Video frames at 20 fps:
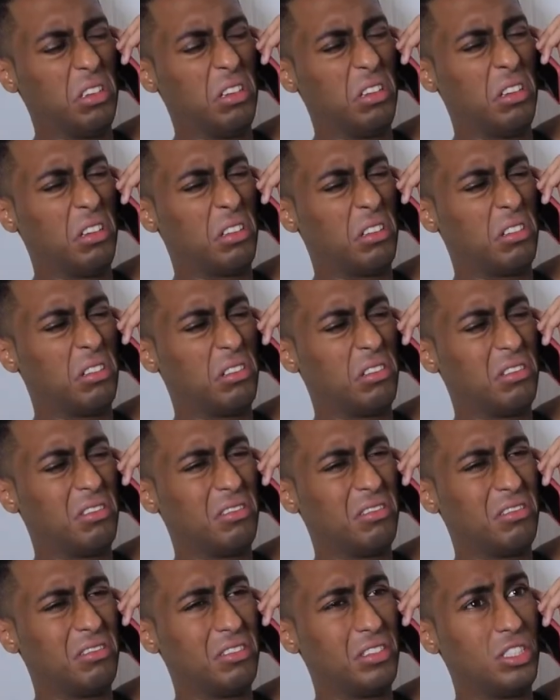Ugh,
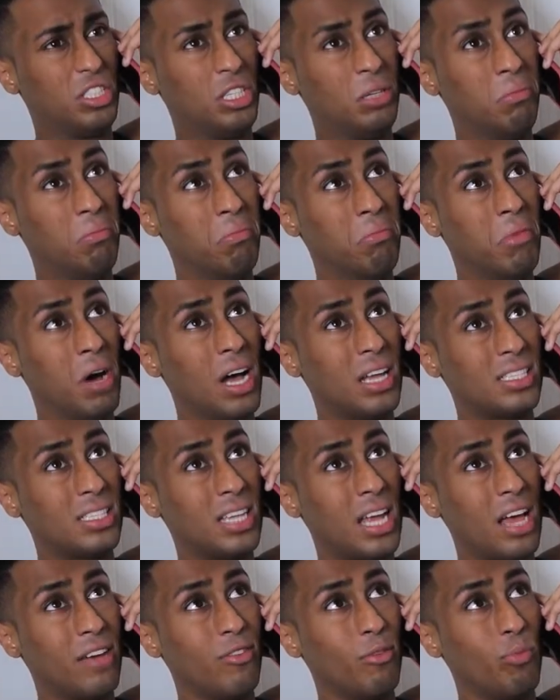she must
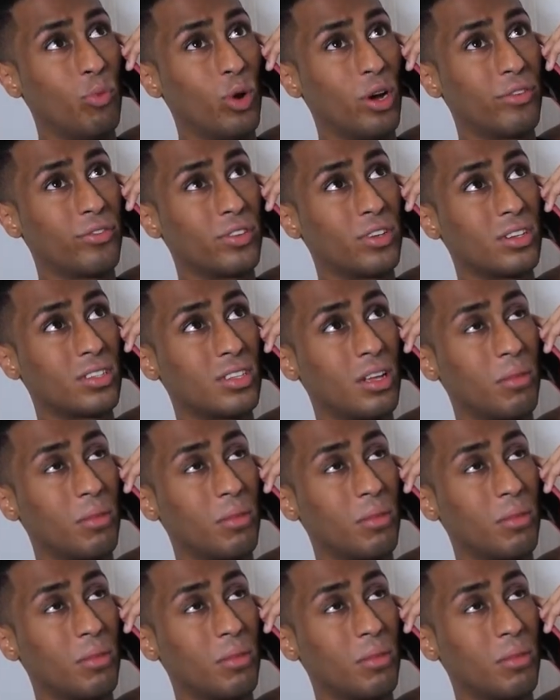have a boyfriend or